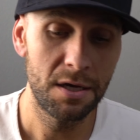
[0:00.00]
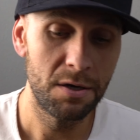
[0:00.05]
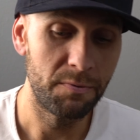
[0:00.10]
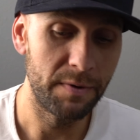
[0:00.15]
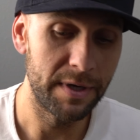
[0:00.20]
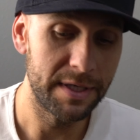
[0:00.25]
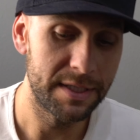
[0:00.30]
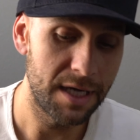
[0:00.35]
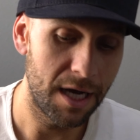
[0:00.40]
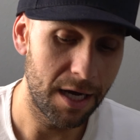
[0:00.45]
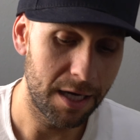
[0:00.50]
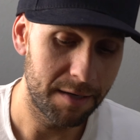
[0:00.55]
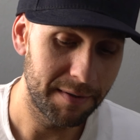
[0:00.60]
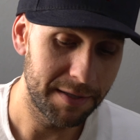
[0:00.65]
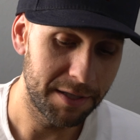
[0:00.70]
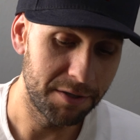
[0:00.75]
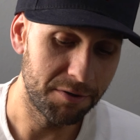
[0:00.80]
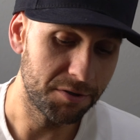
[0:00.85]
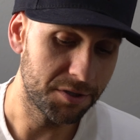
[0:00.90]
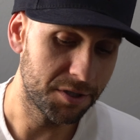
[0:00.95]
when talking
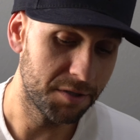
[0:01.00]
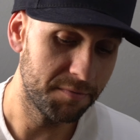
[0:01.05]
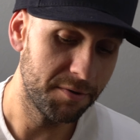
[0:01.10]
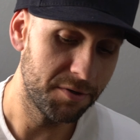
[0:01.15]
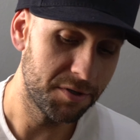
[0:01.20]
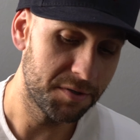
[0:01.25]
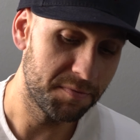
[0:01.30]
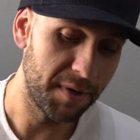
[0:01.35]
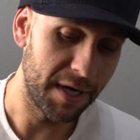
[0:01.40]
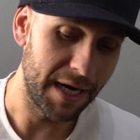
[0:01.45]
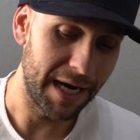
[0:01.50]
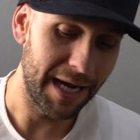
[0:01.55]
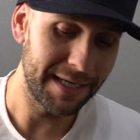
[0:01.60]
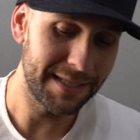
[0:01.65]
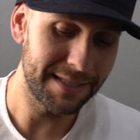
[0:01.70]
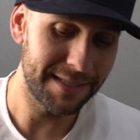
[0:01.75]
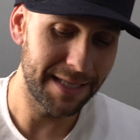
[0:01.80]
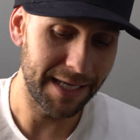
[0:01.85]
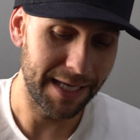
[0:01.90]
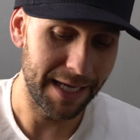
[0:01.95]
about the Ultraboost, but I
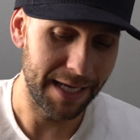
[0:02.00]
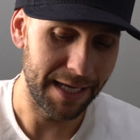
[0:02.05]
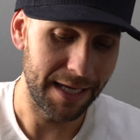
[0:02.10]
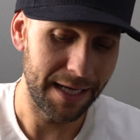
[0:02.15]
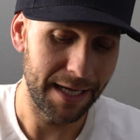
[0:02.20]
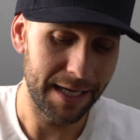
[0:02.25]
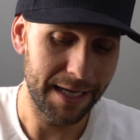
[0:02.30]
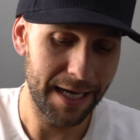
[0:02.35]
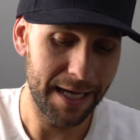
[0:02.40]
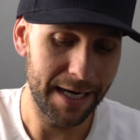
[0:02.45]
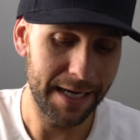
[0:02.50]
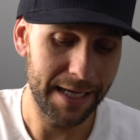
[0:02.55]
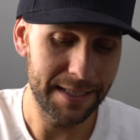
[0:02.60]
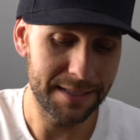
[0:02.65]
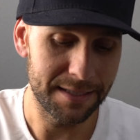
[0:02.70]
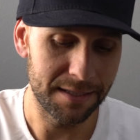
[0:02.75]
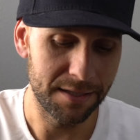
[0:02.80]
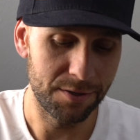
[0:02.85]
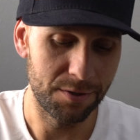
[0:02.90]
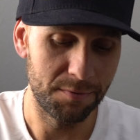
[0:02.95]
just think it kind of
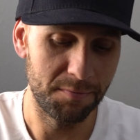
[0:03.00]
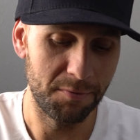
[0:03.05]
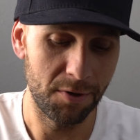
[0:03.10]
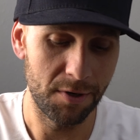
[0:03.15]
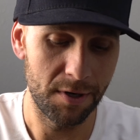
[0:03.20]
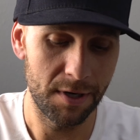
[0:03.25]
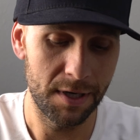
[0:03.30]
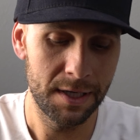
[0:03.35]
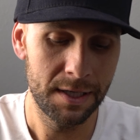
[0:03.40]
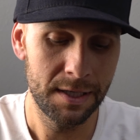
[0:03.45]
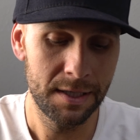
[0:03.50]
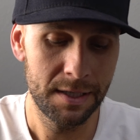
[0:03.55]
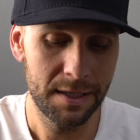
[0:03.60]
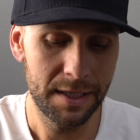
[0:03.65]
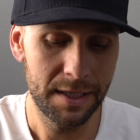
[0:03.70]
gets a little more